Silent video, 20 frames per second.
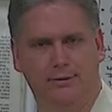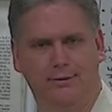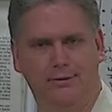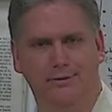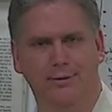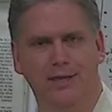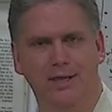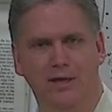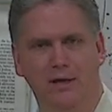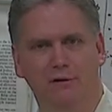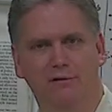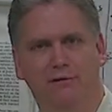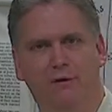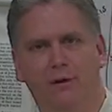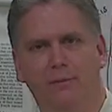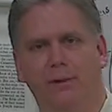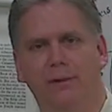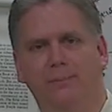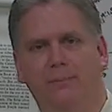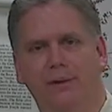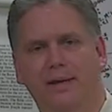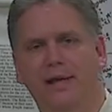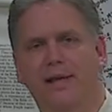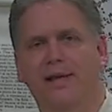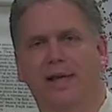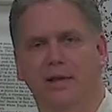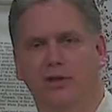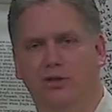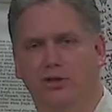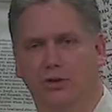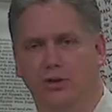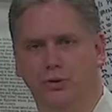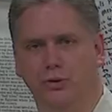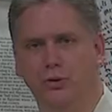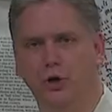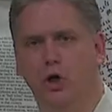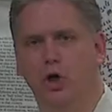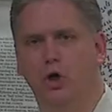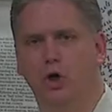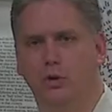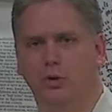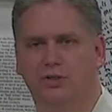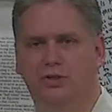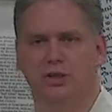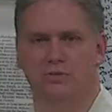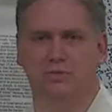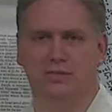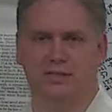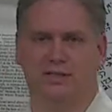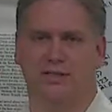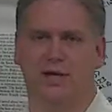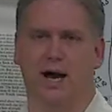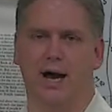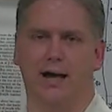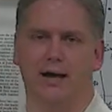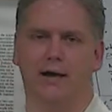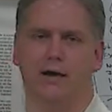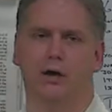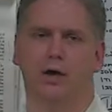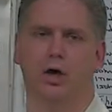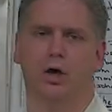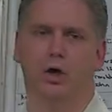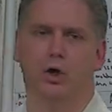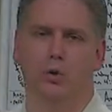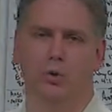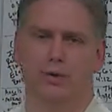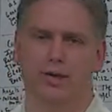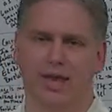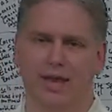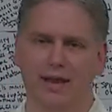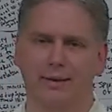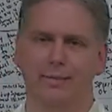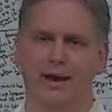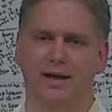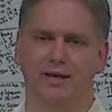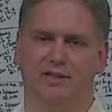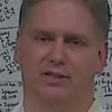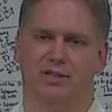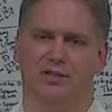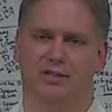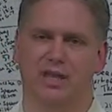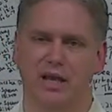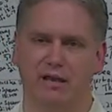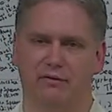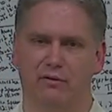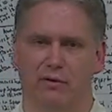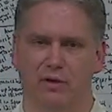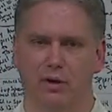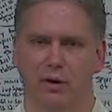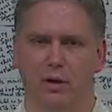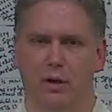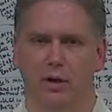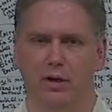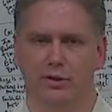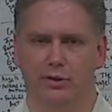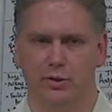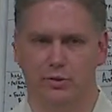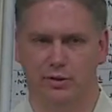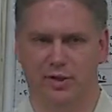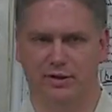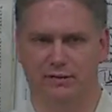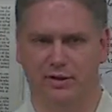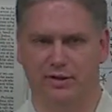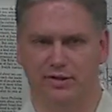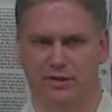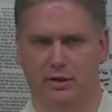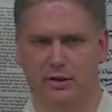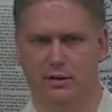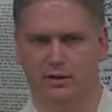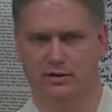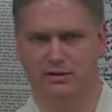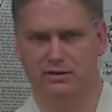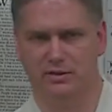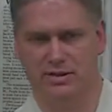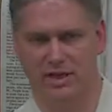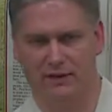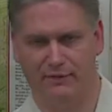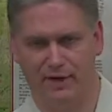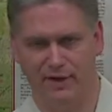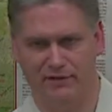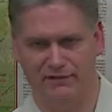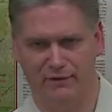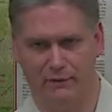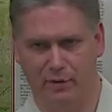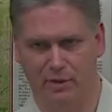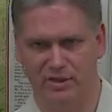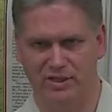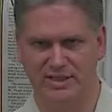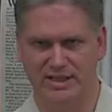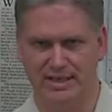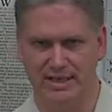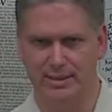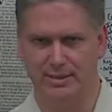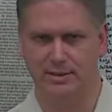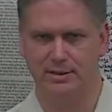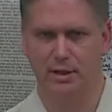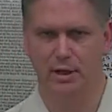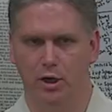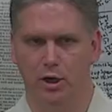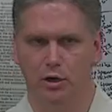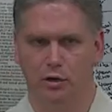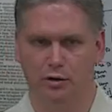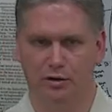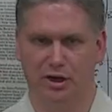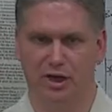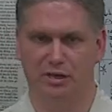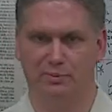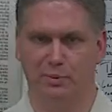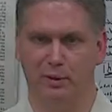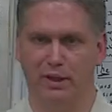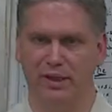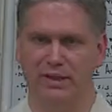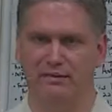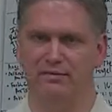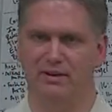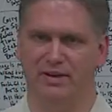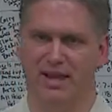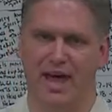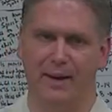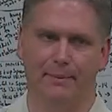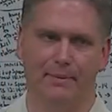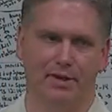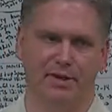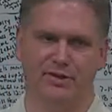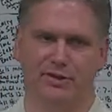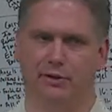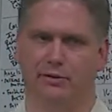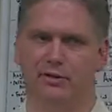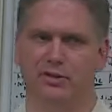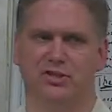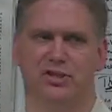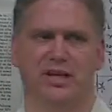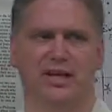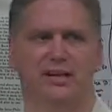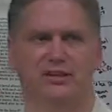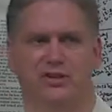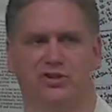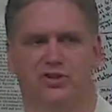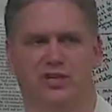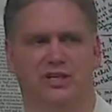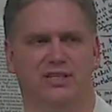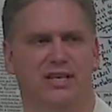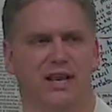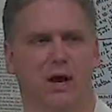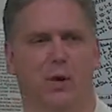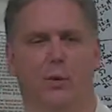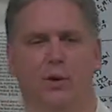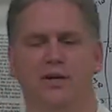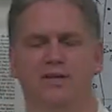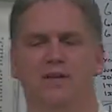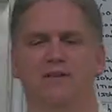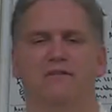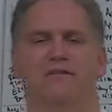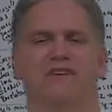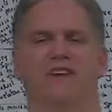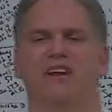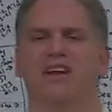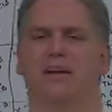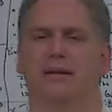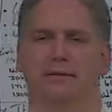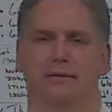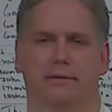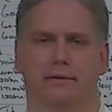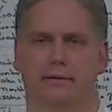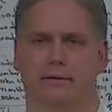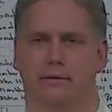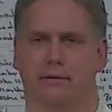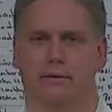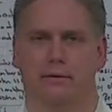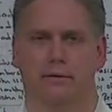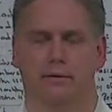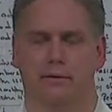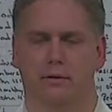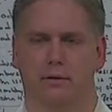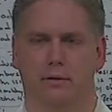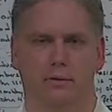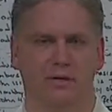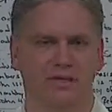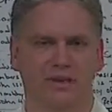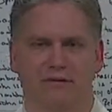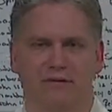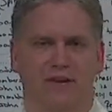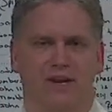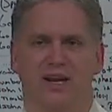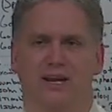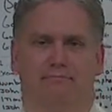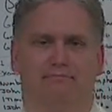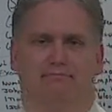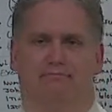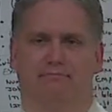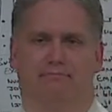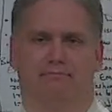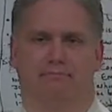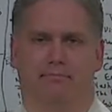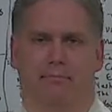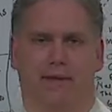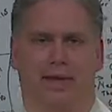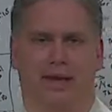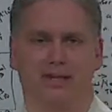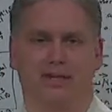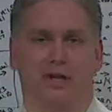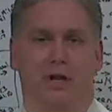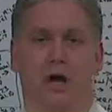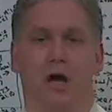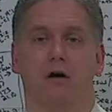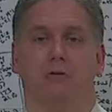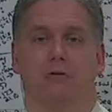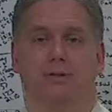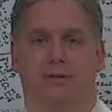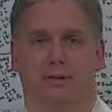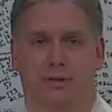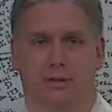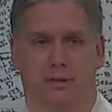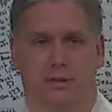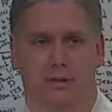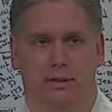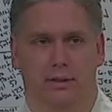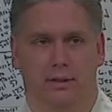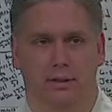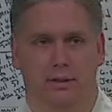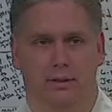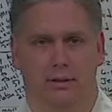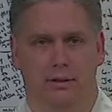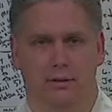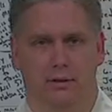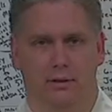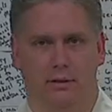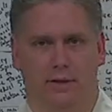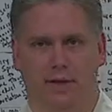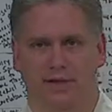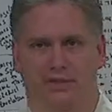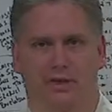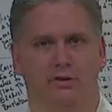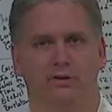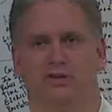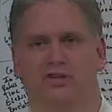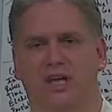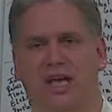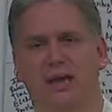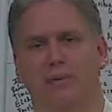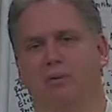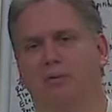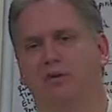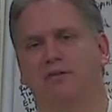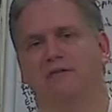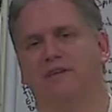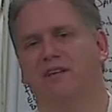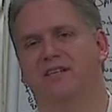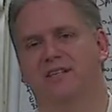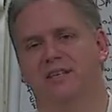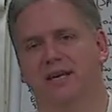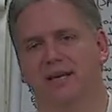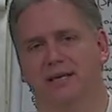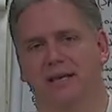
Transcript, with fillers: And therefore, being a Jew, who's the Messiah, who came as the Savior to give us salvation from our sins, Cornelius believed in that, but doesn't understand as a Gentile, where does he fit in? Where does he fit in? He doesn't know. He doesn't understand where he fits in.